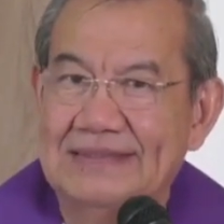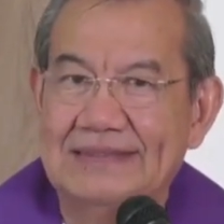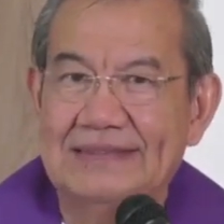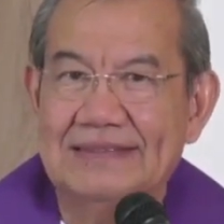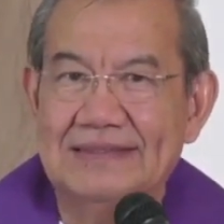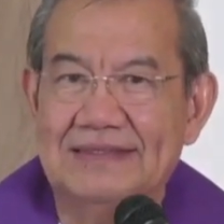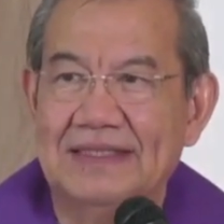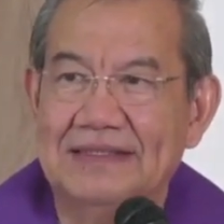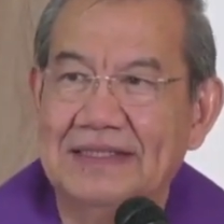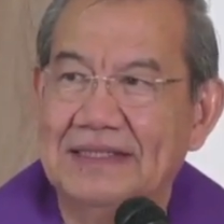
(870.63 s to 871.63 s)

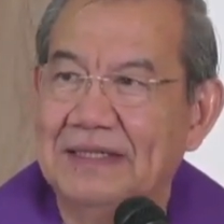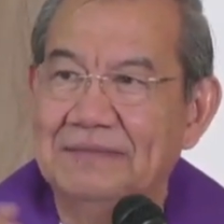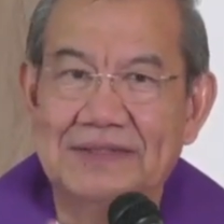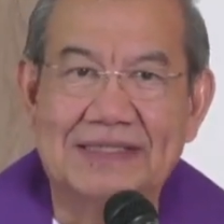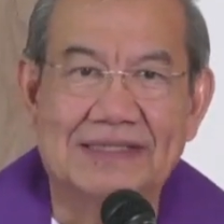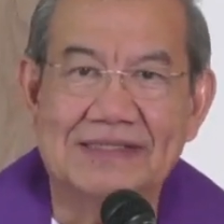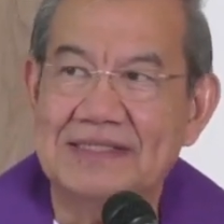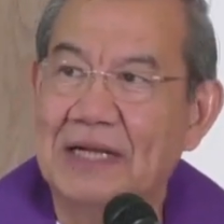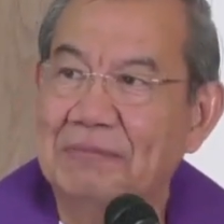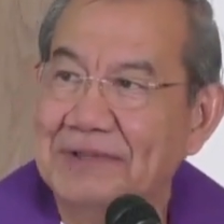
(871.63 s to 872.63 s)
checking everything that's
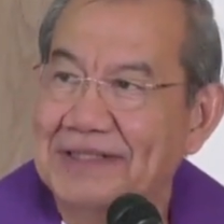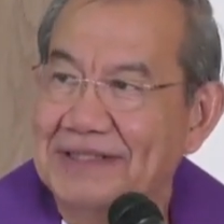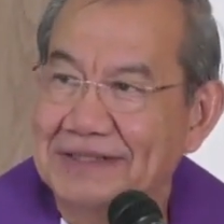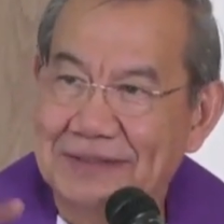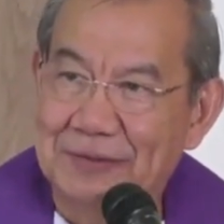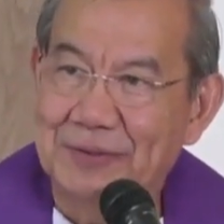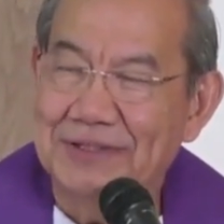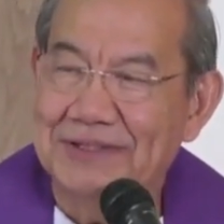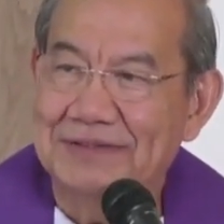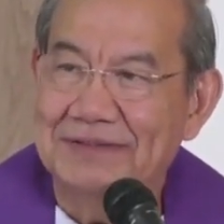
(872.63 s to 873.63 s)
happening in the
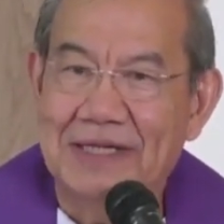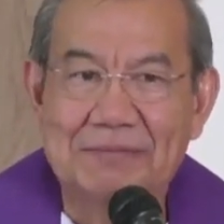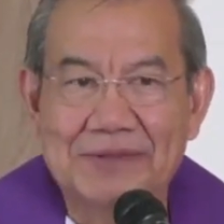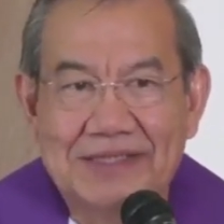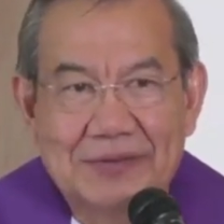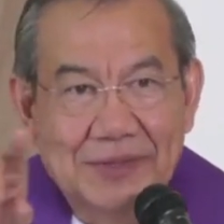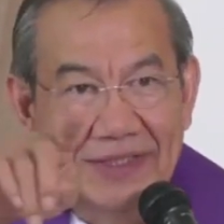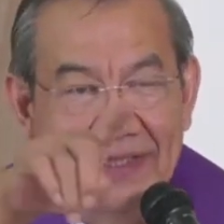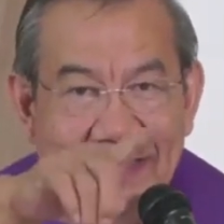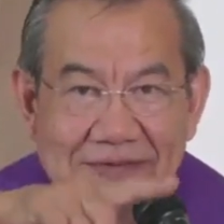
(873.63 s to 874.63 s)
world, happening with the
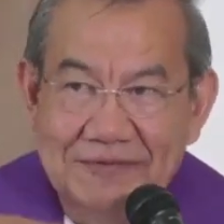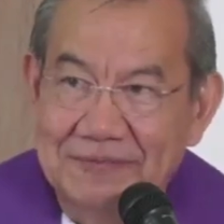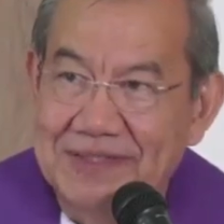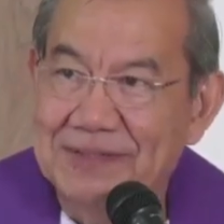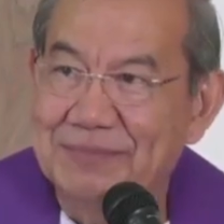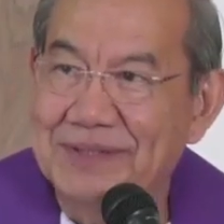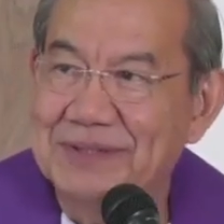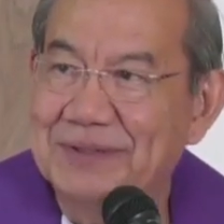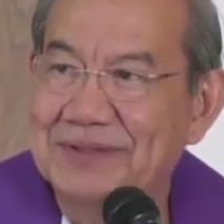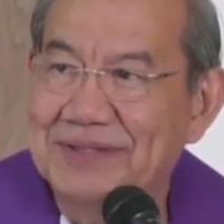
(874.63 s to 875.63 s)
life of this
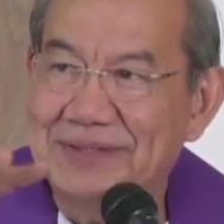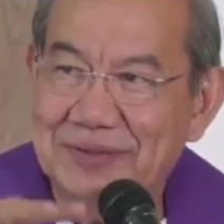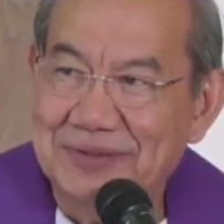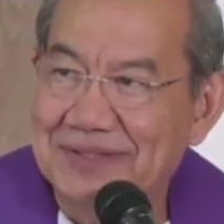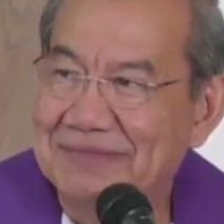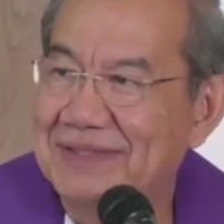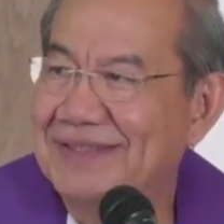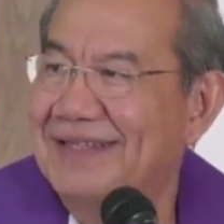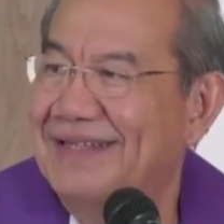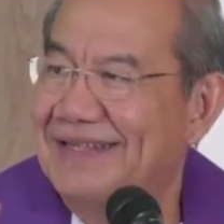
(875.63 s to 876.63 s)
person, so social media.
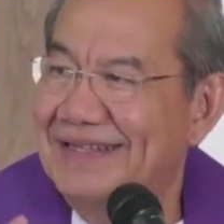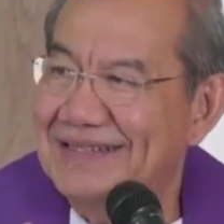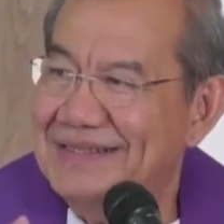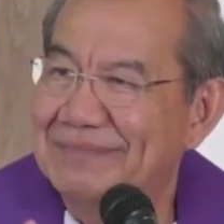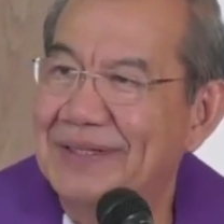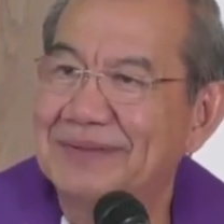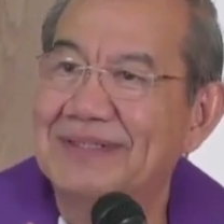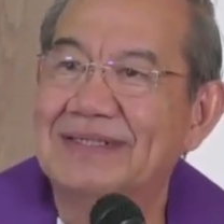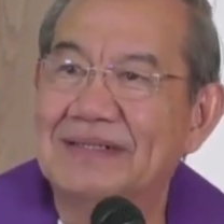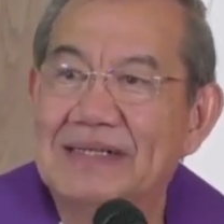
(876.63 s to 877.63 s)
It's about the
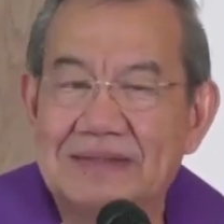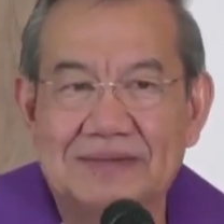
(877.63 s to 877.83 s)
crowd.